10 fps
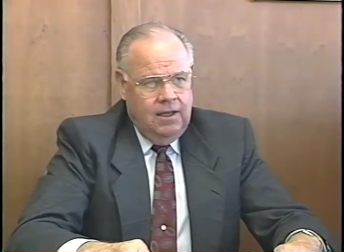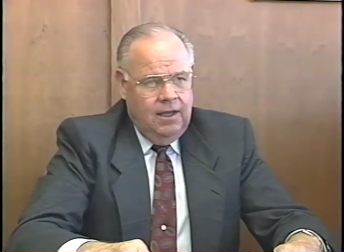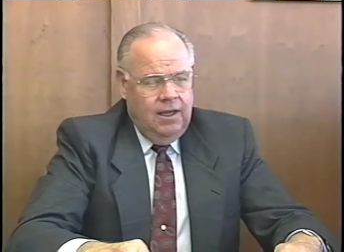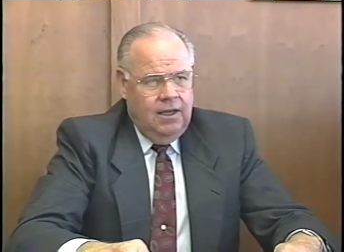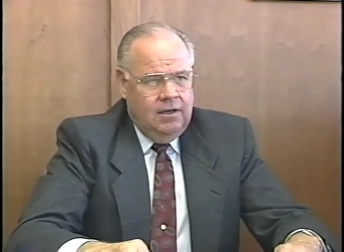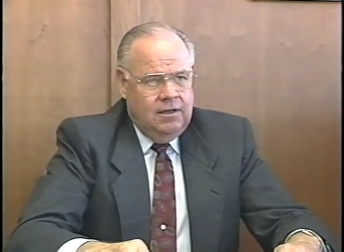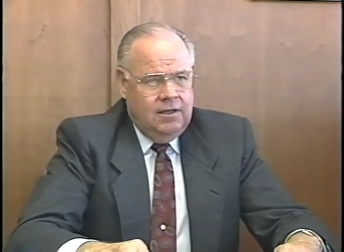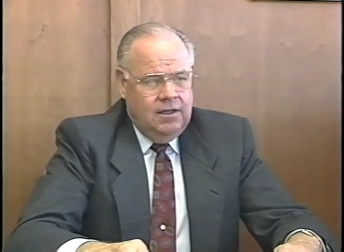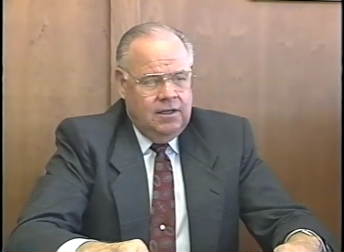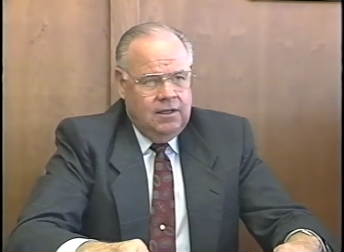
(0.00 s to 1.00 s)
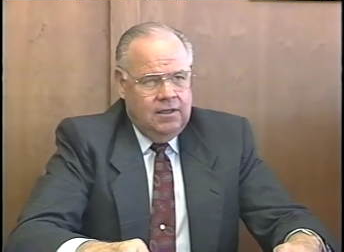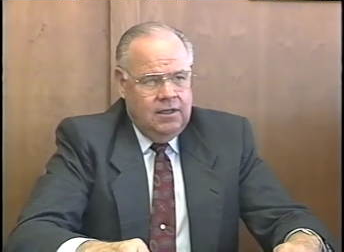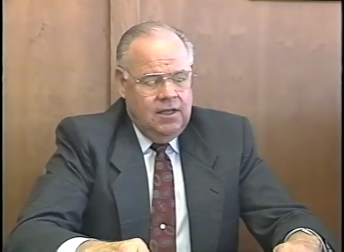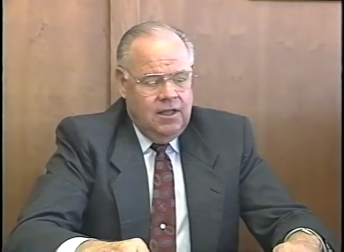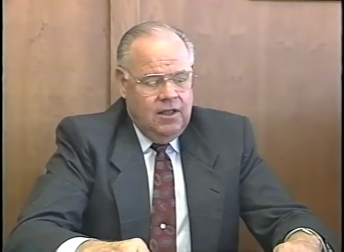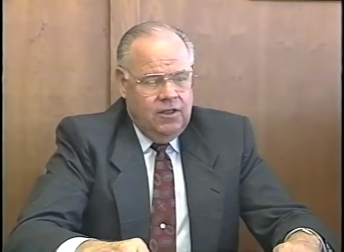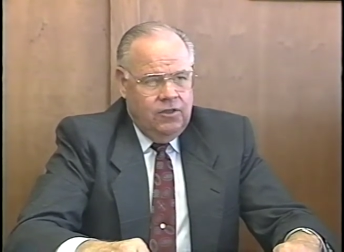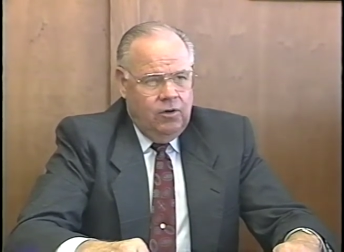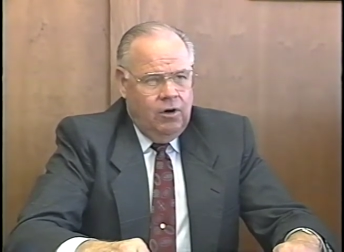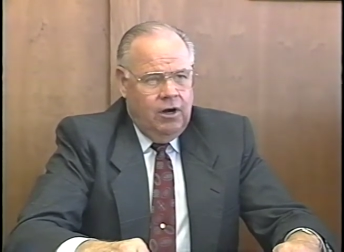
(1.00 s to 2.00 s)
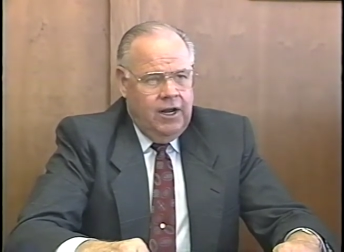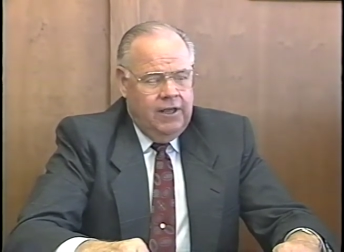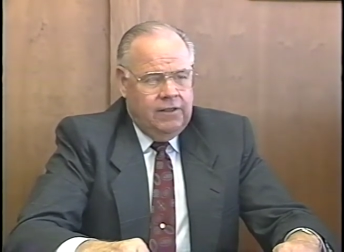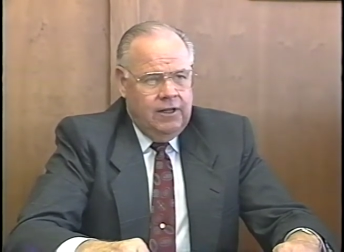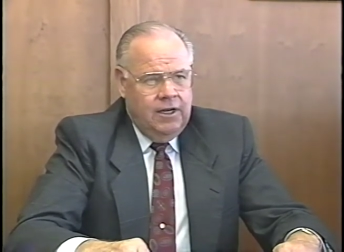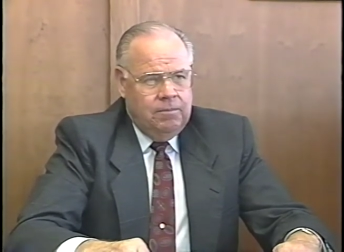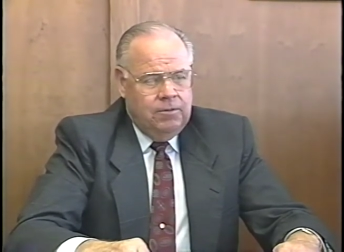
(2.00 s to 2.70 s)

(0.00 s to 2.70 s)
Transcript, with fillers: And uh, though our athletic